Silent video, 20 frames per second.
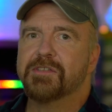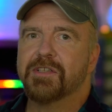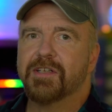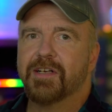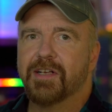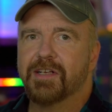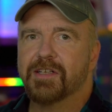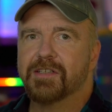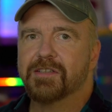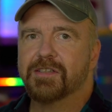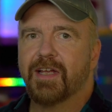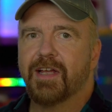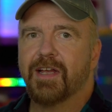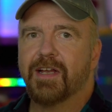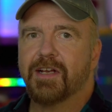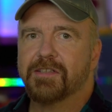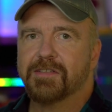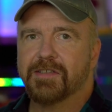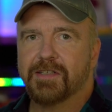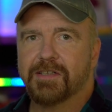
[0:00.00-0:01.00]
that has
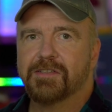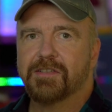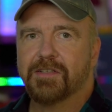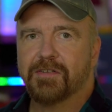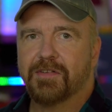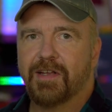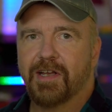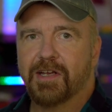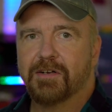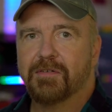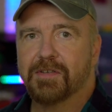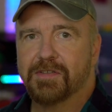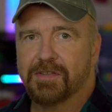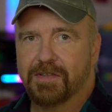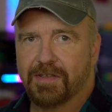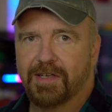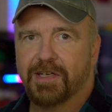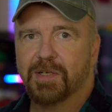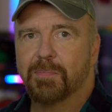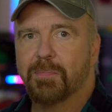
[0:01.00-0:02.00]
access to the address and
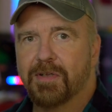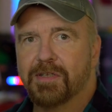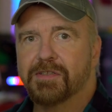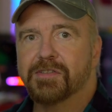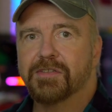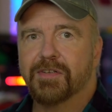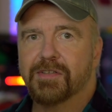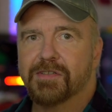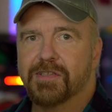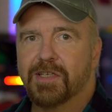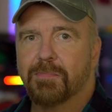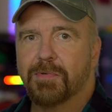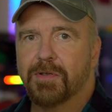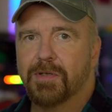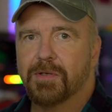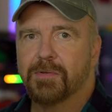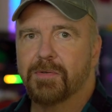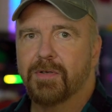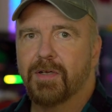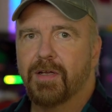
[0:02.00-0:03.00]
data pins of the
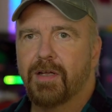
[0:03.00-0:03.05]
CPU.